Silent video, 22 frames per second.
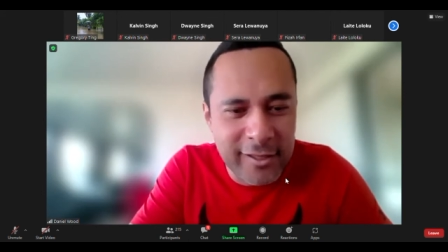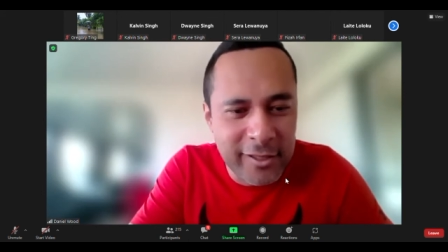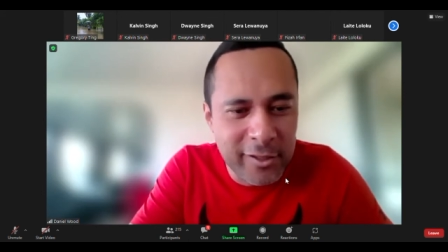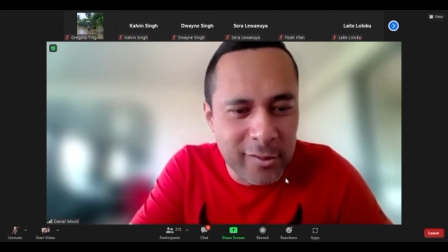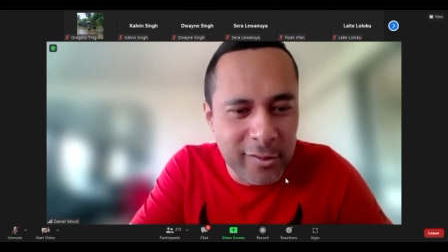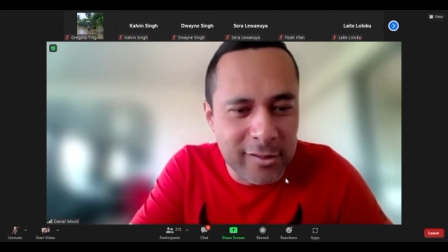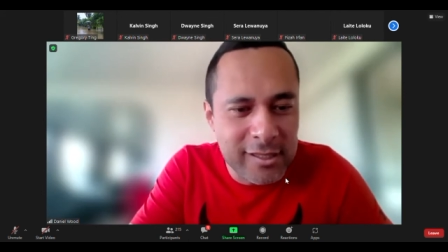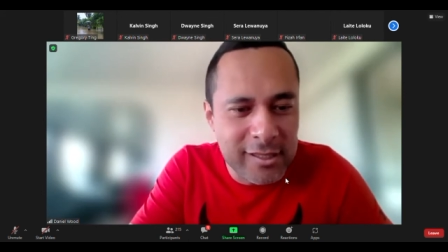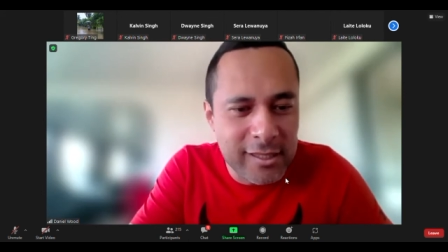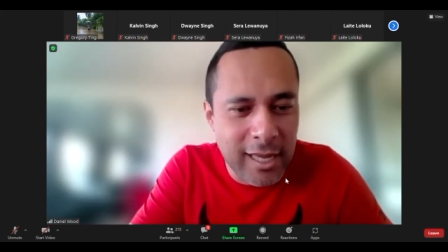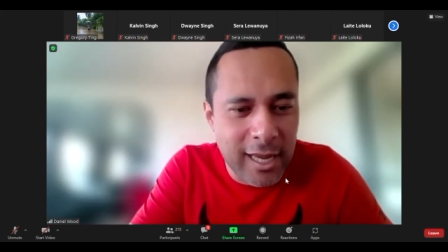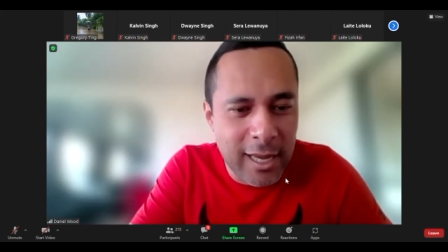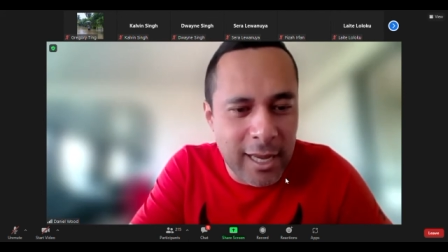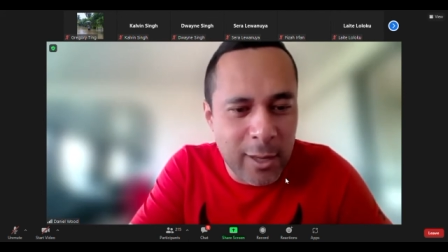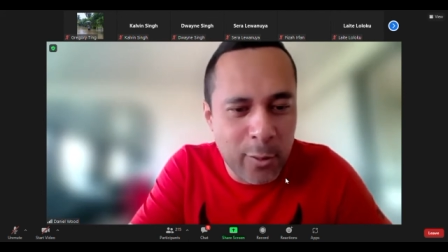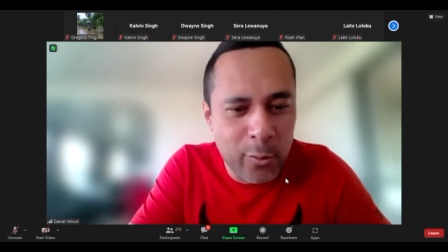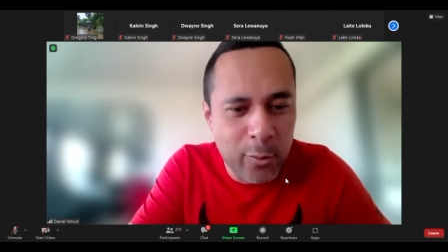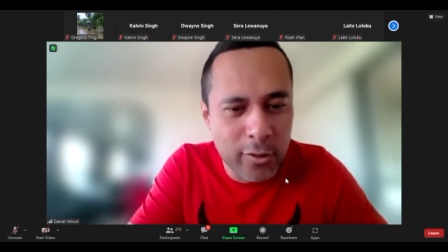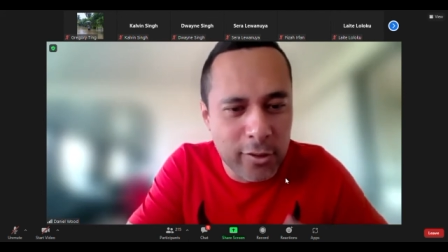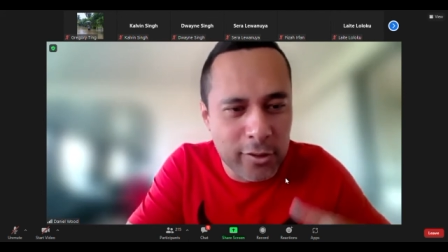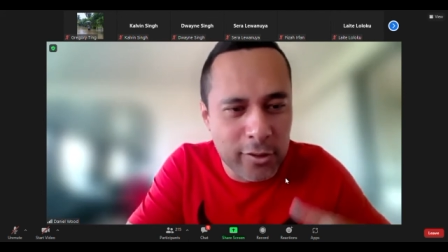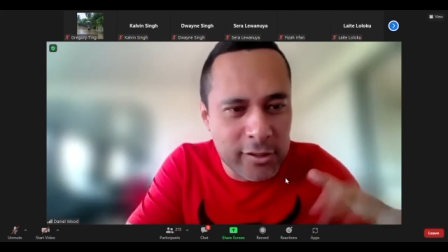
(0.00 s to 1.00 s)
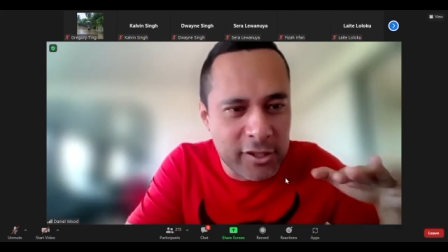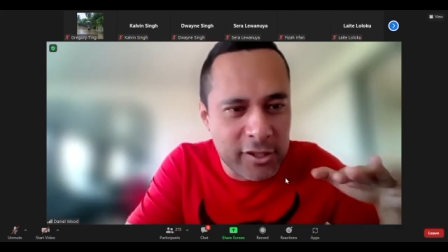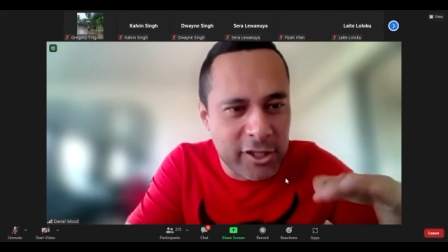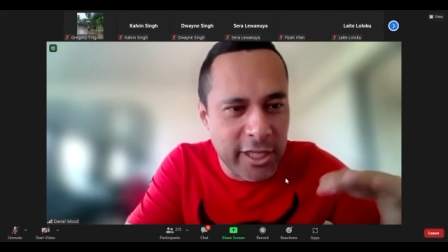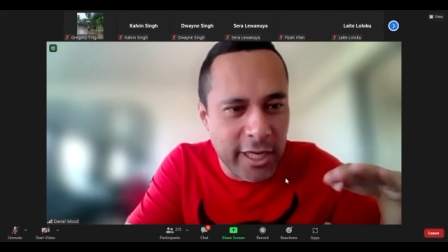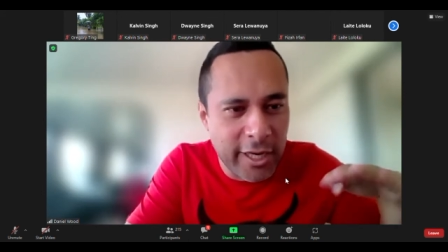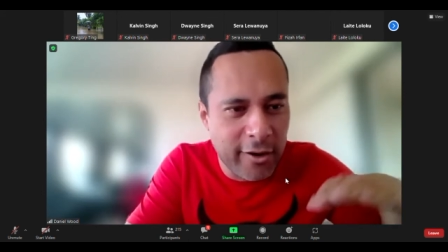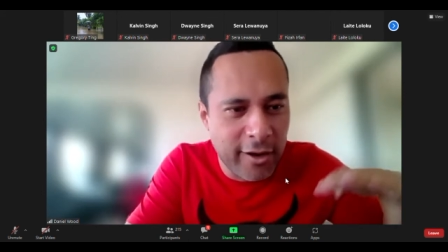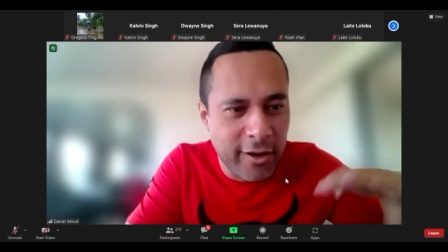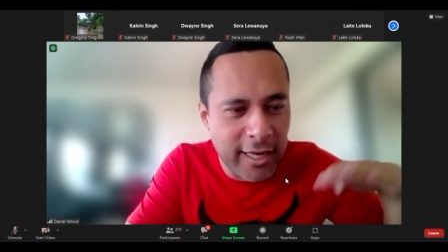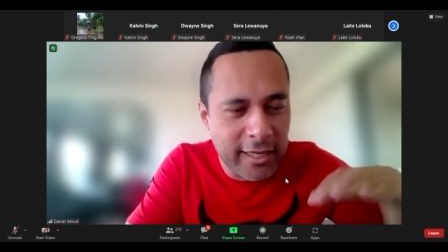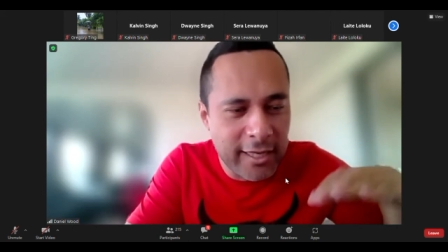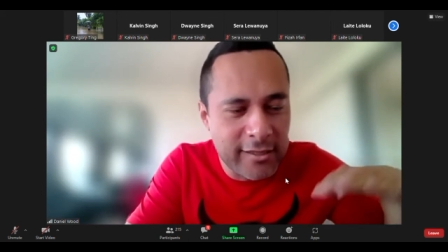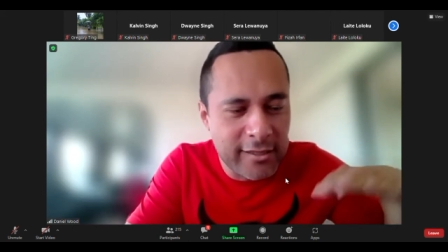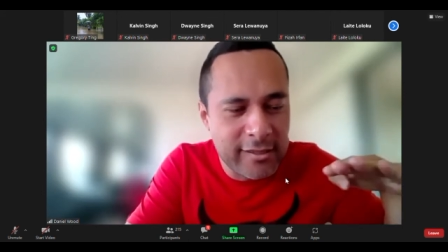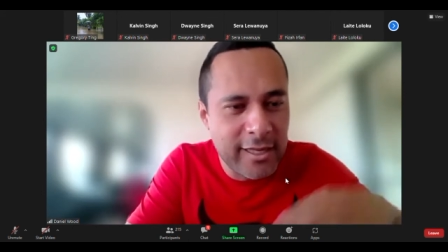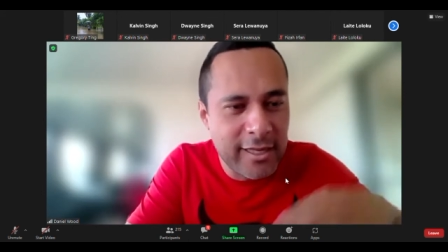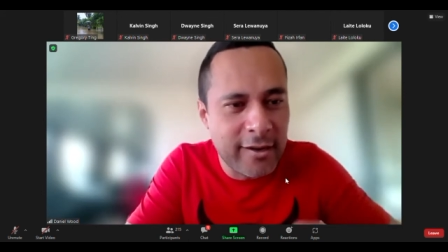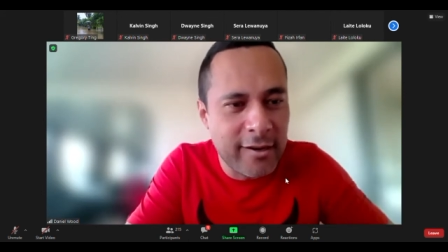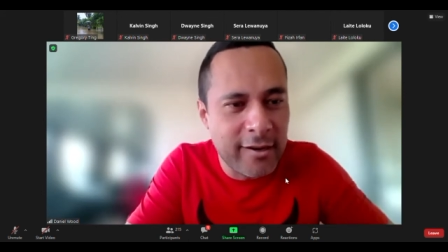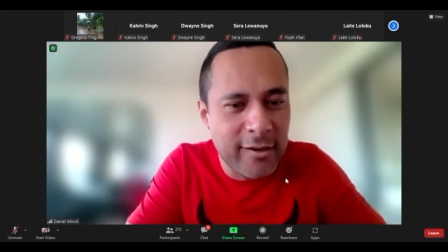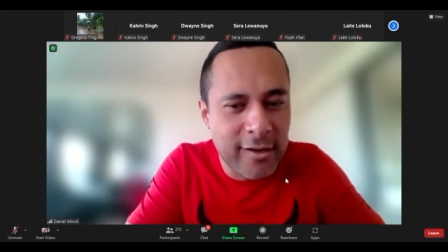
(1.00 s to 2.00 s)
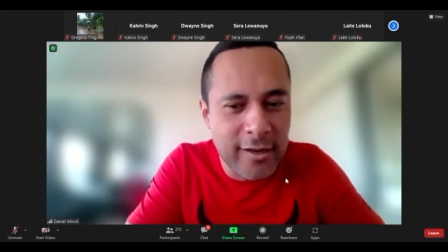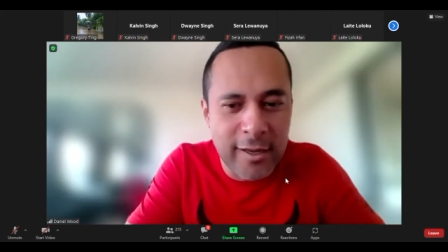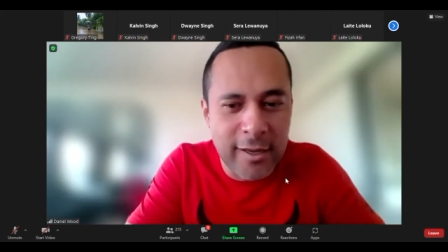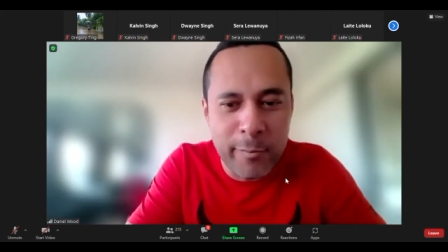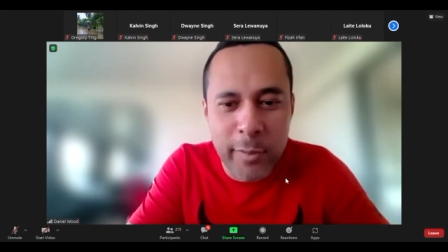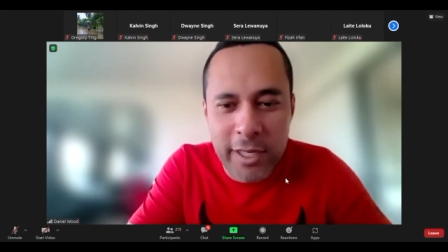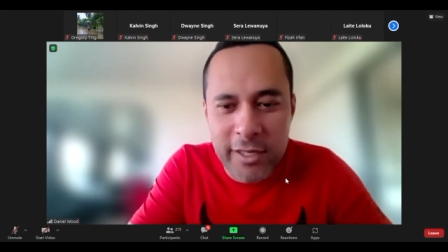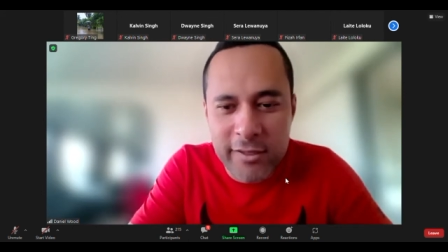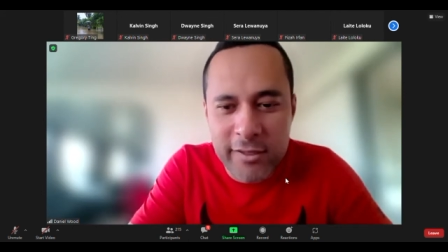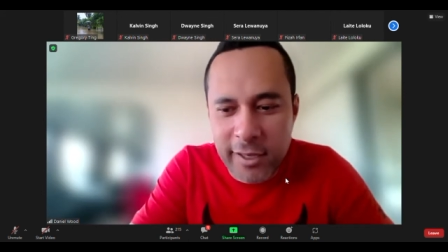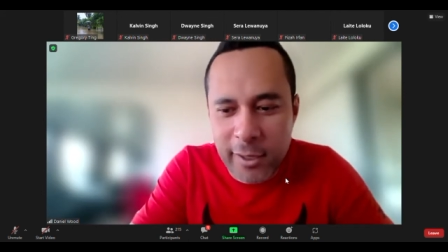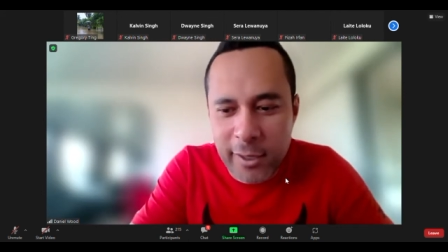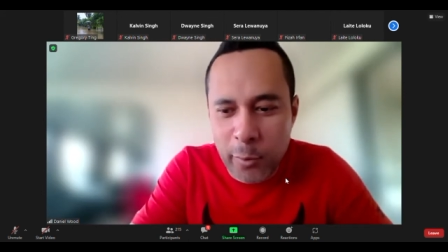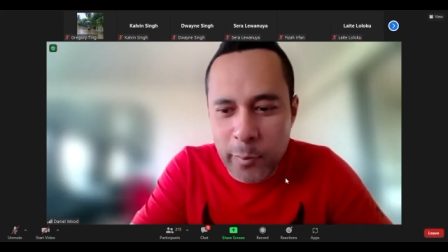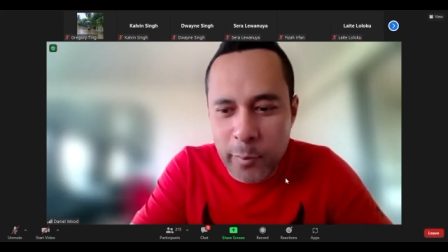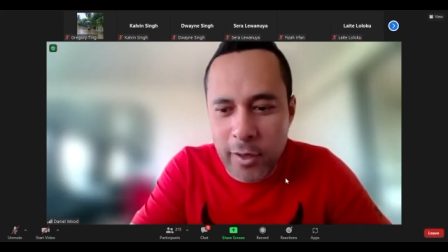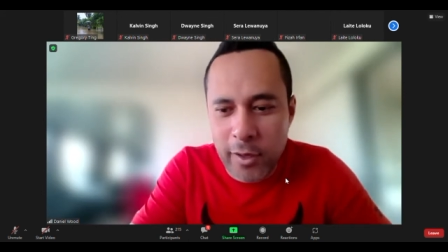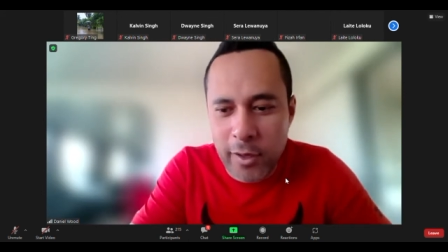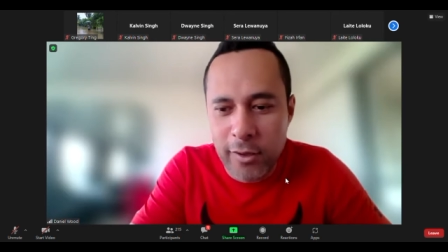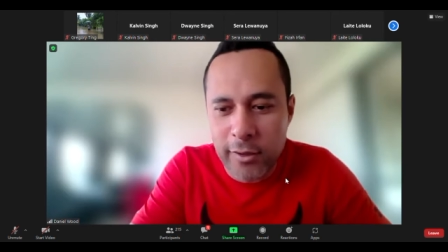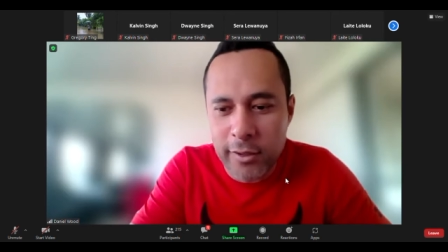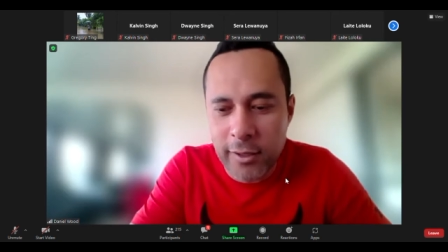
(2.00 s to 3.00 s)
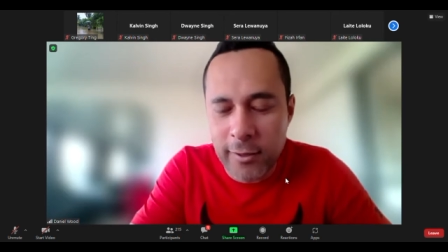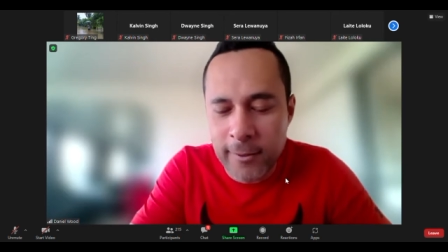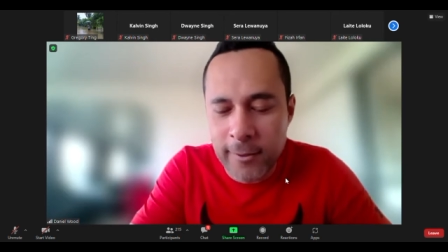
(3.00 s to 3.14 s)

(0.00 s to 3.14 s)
little Star Wars Jedis that I need to help along,